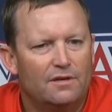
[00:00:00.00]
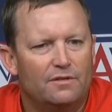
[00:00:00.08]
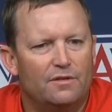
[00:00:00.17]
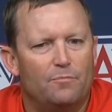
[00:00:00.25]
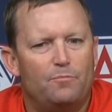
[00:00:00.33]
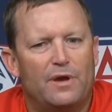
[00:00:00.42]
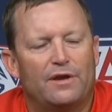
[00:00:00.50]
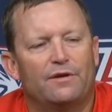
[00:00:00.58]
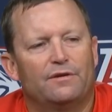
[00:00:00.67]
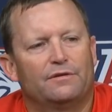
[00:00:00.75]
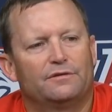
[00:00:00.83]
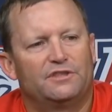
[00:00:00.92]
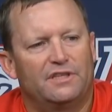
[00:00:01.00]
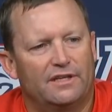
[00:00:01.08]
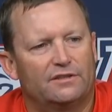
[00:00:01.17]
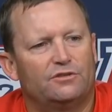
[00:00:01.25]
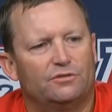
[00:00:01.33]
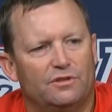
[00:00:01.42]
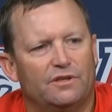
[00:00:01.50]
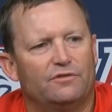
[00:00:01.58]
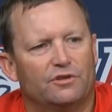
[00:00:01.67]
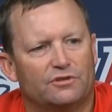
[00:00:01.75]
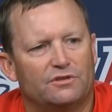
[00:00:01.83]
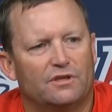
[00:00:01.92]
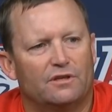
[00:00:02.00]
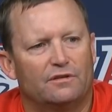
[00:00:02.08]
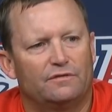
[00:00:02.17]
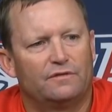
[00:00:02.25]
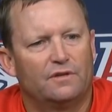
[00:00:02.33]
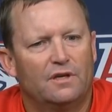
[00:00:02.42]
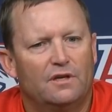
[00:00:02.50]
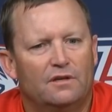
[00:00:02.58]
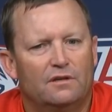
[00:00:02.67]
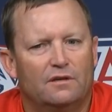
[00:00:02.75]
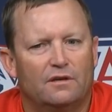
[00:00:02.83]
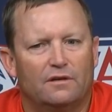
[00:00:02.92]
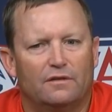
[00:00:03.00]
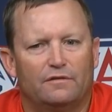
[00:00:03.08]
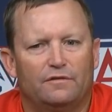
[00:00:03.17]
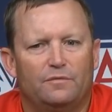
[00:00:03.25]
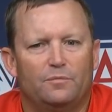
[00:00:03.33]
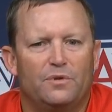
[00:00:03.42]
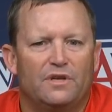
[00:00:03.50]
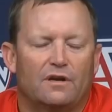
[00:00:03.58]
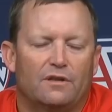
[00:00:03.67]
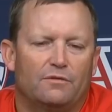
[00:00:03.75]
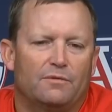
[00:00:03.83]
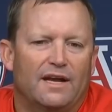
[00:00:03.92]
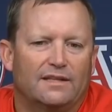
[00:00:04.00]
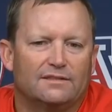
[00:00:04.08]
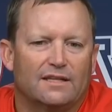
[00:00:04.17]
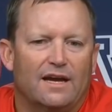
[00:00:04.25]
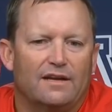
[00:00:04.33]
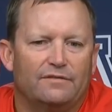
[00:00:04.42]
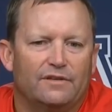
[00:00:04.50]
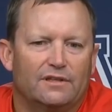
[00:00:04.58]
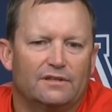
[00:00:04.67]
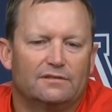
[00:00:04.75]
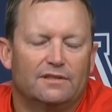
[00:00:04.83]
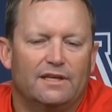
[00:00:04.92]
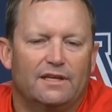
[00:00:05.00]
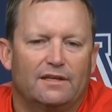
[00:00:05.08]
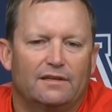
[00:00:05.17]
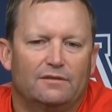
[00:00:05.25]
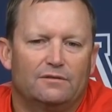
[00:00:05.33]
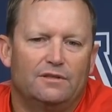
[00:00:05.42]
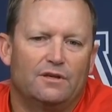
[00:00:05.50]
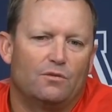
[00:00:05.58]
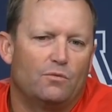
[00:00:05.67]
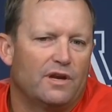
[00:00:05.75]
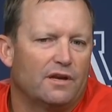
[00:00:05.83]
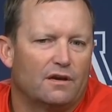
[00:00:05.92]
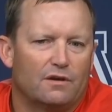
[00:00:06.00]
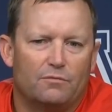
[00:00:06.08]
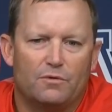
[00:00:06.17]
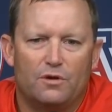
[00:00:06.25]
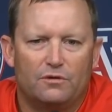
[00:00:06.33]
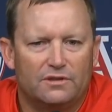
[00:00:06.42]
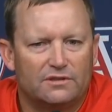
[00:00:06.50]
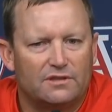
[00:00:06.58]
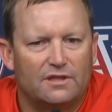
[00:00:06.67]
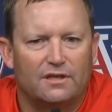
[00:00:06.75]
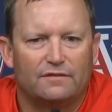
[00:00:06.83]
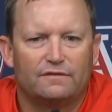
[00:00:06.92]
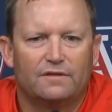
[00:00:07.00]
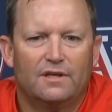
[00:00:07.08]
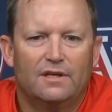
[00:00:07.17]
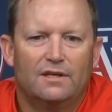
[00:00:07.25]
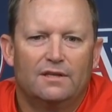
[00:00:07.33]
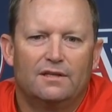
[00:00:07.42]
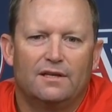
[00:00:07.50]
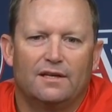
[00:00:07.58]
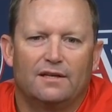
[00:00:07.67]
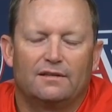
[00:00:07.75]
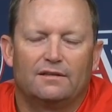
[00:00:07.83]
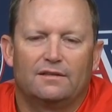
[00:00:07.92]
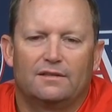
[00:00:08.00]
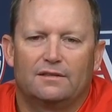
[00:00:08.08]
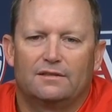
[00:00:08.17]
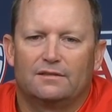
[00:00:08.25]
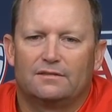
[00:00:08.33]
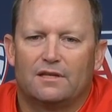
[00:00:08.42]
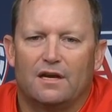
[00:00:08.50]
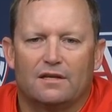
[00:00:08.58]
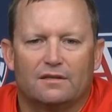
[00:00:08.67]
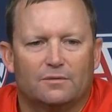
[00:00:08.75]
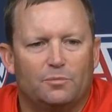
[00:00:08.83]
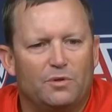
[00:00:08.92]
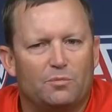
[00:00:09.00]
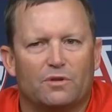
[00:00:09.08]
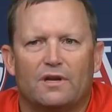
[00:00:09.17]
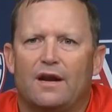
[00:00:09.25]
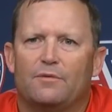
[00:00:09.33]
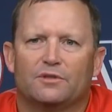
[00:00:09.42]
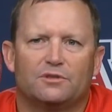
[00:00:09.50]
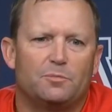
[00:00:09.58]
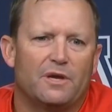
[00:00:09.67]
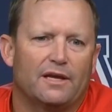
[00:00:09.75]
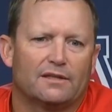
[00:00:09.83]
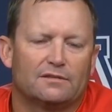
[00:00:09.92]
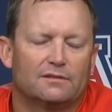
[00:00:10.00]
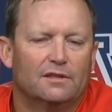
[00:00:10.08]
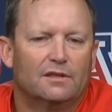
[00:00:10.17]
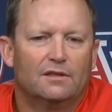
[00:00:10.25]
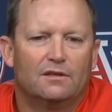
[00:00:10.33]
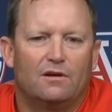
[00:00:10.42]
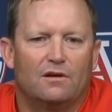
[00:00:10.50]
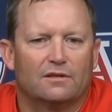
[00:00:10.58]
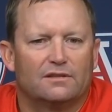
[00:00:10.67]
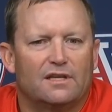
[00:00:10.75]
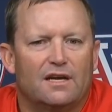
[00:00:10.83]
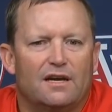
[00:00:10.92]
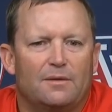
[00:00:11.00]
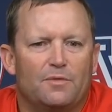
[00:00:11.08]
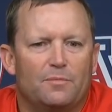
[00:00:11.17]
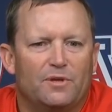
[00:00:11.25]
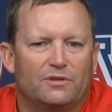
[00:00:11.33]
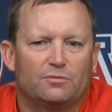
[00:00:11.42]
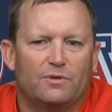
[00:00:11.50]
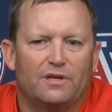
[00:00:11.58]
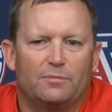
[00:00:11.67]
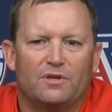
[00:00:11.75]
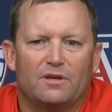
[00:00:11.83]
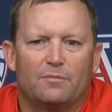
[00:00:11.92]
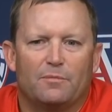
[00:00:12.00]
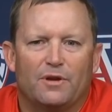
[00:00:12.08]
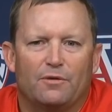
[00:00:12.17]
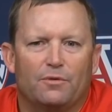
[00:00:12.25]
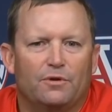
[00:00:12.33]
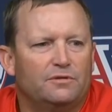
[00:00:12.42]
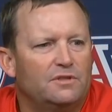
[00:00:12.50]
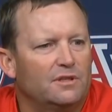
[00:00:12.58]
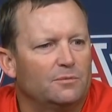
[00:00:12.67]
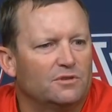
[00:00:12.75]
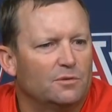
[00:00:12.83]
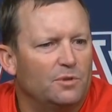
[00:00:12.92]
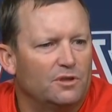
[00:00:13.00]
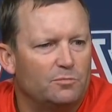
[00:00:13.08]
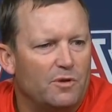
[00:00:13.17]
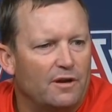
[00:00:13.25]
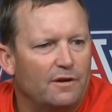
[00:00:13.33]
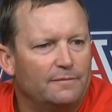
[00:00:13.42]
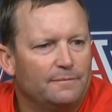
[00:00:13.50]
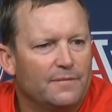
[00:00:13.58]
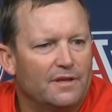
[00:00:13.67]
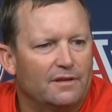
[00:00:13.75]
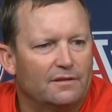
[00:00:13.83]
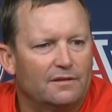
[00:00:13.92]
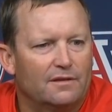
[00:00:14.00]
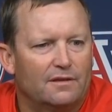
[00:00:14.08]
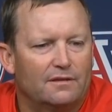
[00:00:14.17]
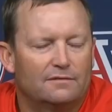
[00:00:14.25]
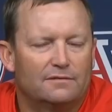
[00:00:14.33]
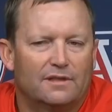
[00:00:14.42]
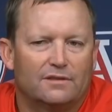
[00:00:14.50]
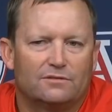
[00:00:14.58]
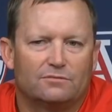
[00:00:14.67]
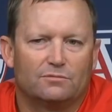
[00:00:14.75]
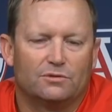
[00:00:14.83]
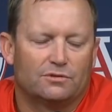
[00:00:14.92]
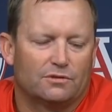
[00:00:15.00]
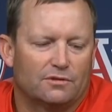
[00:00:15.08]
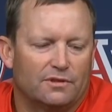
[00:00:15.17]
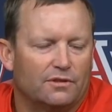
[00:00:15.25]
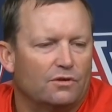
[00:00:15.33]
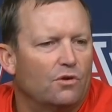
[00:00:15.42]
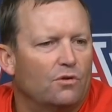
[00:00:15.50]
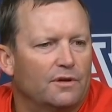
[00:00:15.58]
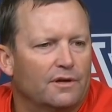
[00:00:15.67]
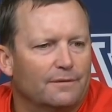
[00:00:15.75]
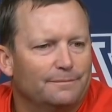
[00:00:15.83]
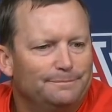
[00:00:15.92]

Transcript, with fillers: the better chance you give yourself of being on the right side of it. And, you know, winning on the road is tough. And uh, talking to people that I respect all the time, the best way to become a better road team is to pitch better. And uh, that's was certainly the goal here.